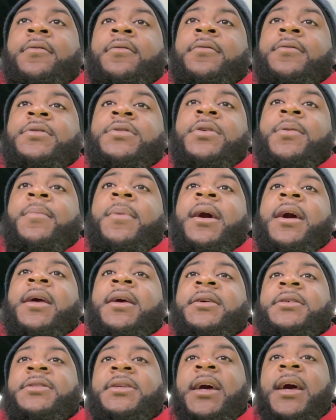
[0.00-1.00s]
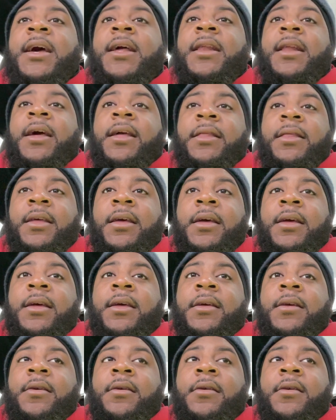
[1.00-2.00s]
somebody a shot like that
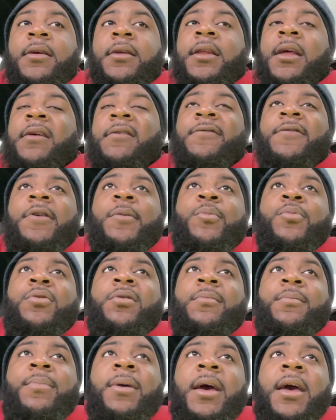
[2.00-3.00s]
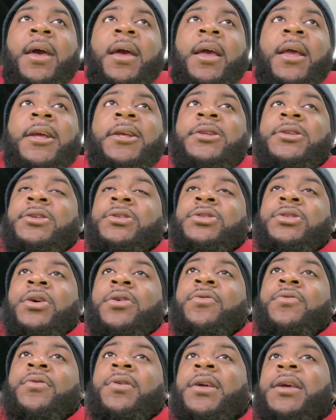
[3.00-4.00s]
and they fumble the bag. He just
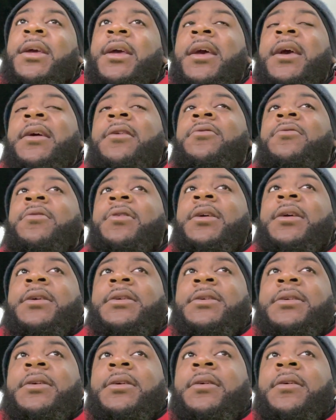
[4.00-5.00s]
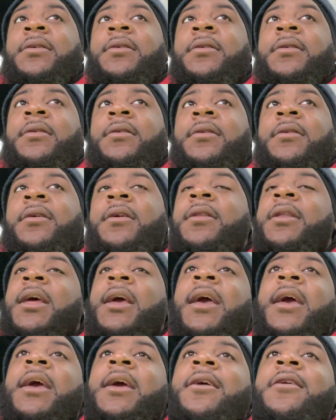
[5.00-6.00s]
showed he can handle this shit. And
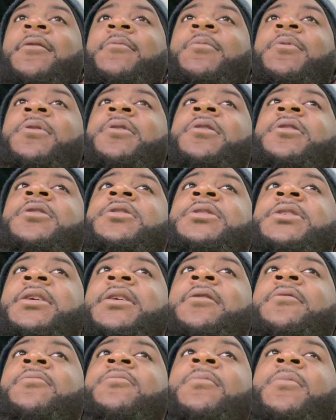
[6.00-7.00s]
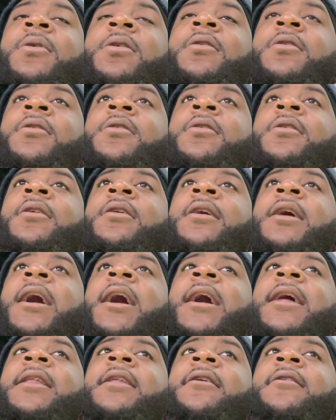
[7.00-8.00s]
nigga ain't coming to the gym
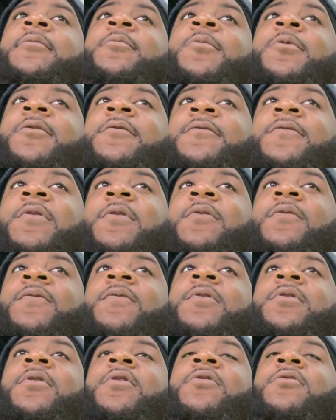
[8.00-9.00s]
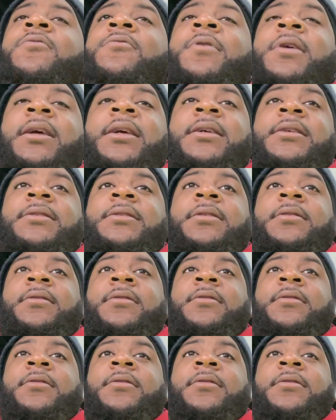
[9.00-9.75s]
hot in the motherfucker for no reason.